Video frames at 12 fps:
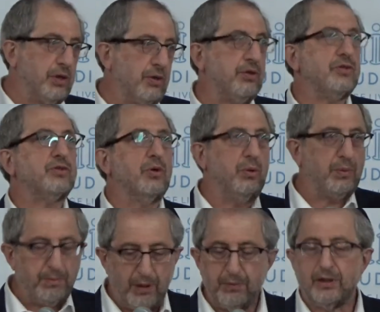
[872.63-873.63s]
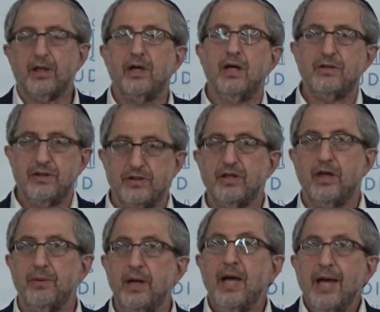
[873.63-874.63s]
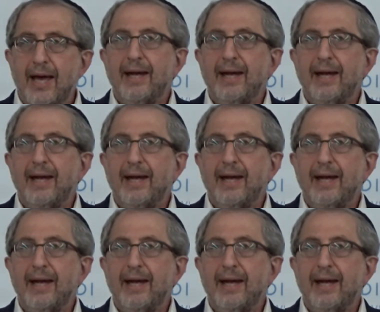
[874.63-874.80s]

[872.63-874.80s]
We go to the school, we meet with the kids, etc.